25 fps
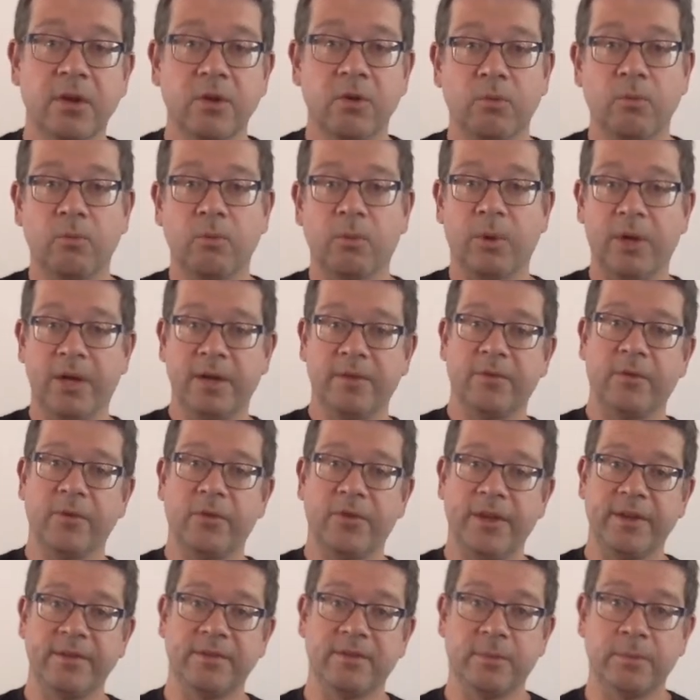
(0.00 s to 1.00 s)
wonderful
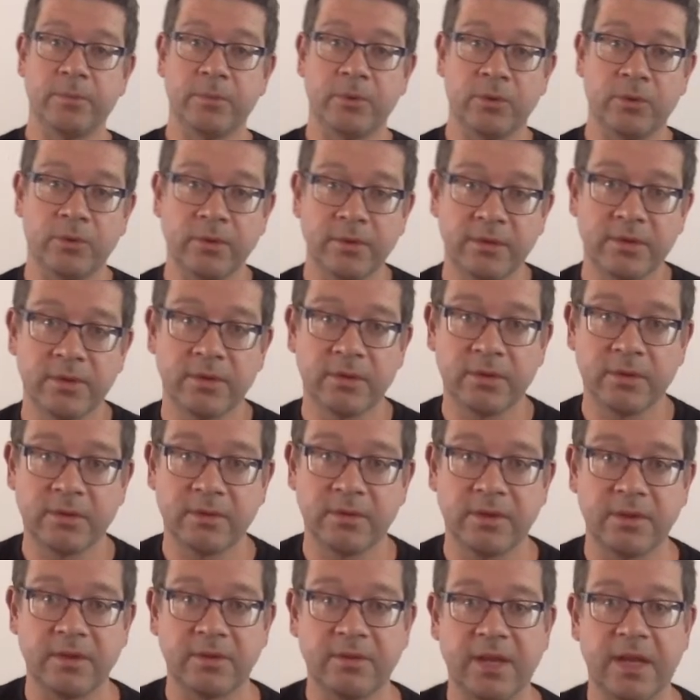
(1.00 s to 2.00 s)
things that are brought to
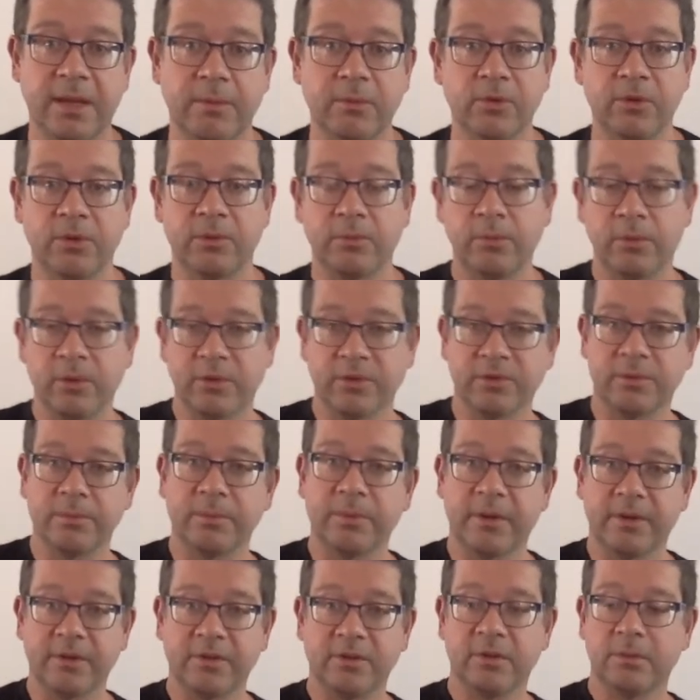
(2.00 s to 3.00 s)
the table that wasn't
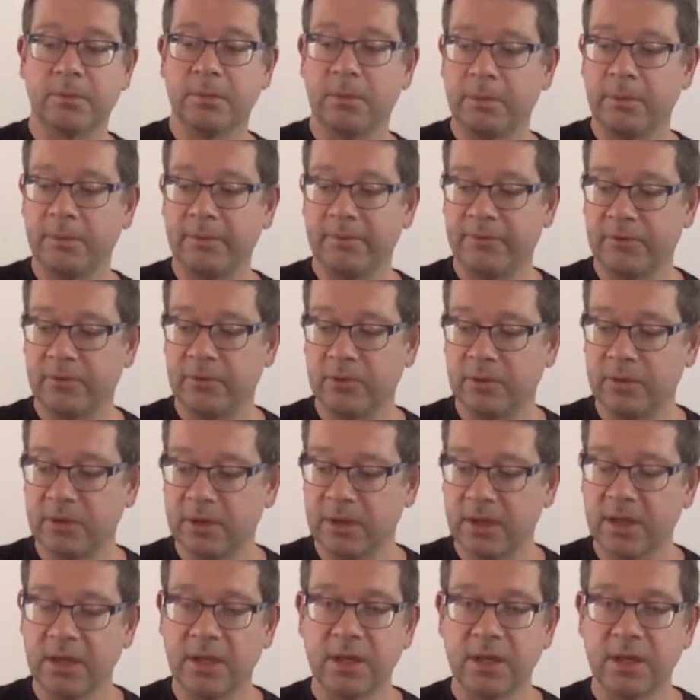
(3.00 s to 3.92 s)
possible before.